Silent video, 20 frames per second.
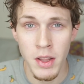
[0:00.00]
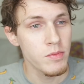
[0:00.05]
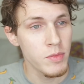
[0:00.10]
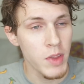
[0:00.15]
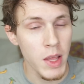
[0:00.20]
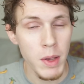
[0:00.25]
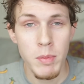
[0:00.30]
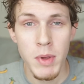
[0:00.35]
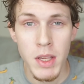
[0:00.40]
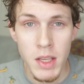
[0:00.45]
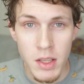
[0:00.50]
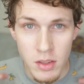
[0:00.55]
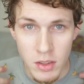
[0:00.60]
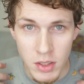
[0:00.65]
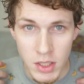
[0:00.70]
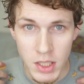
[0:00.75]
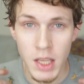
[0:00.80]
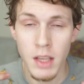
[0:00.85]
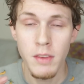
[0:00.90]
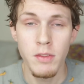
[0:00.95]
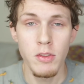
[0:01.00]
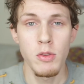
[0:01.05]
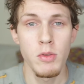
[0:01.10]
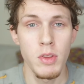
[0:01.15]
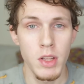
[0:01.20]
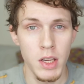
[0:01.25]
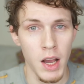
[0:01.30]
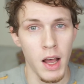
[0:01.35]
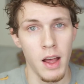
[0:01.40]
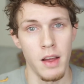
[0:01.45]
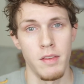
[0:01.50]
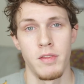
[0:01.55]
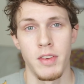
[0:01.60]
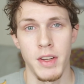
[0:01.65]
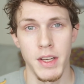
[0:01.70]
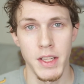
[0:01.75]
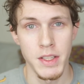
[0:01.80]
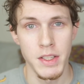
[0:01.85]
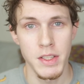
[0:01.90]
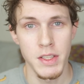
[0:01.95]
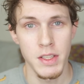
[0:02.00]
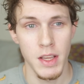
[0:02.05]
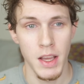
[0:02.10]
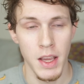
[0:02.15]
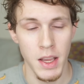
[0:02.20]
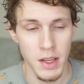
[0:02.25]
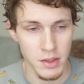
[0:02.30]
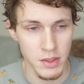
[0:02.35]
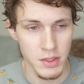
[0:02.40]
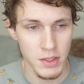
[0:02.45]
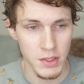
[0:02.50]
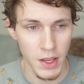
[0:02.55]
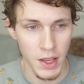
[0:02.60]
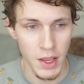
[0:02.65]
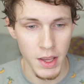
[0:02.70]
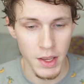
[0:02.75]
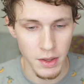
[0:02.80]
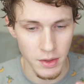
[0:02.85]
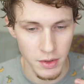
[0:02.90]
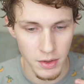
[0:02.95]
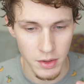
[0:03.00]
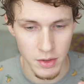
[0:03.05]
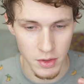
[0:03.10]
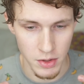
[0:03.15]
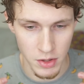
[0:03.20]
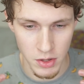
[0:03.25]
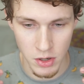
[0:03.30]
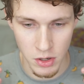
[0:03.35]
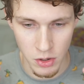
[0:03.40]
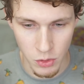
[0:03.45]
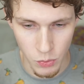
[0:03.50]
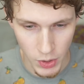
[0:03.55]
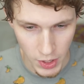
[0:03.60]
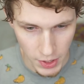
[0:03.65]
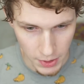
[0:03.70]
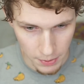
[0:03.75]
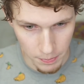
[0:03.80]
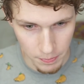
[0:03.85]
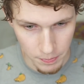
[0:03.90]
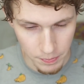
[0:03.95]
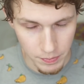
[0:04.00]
let me give you the confidence and say, you know what?